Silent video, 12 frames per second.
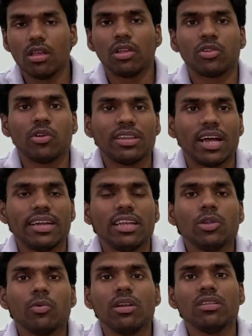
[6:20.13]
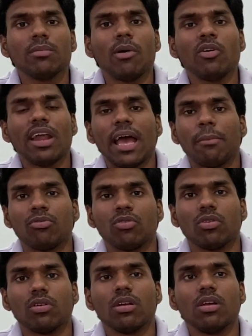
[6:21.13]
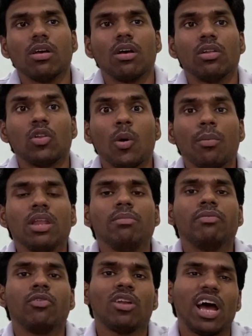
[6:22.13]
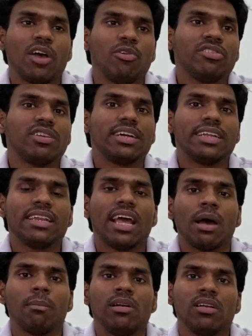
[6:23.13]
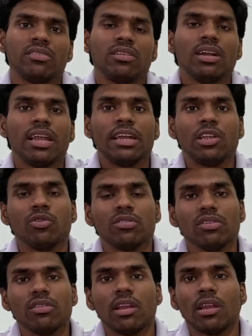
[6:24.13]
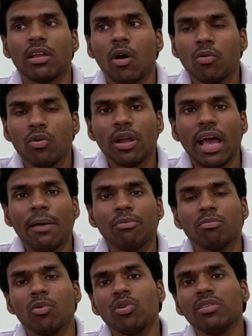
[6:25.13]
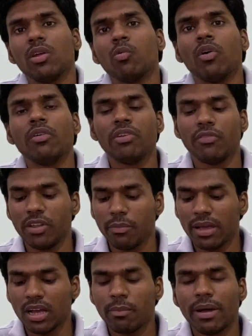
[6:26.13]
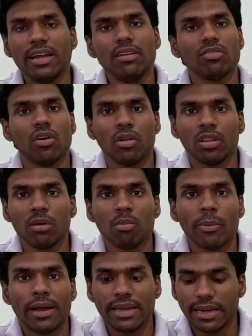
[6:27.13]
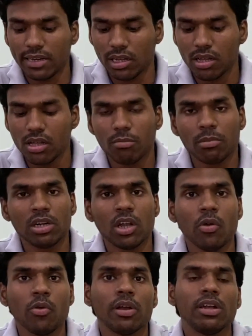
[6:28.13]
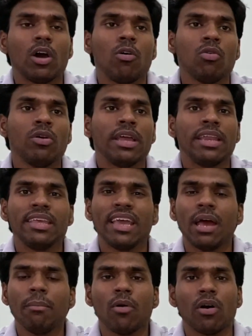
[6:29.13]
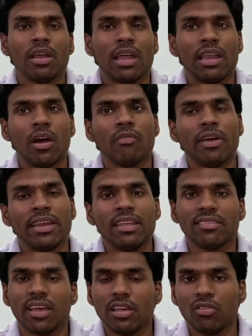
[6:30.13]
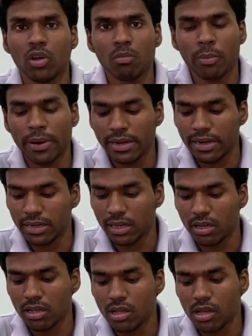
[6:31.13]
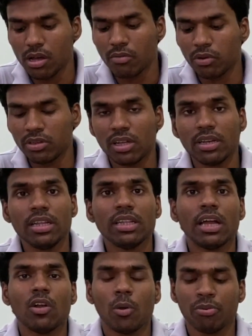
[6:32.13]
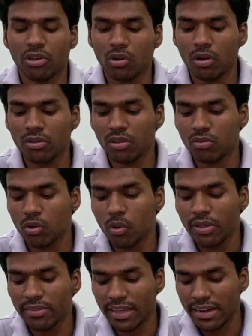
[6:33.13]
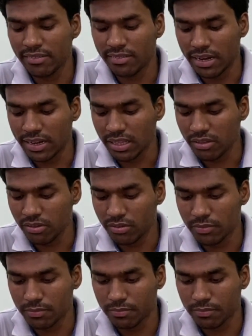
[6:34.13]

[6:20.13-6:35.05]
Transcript: So 13th one is about App Store. Normally before iOS 13, Apple doesn't let users download apps more than 150 megabytes on their mobile data. But now you can download any app of any size on your mobile data. For turning that option on, just go inside settings.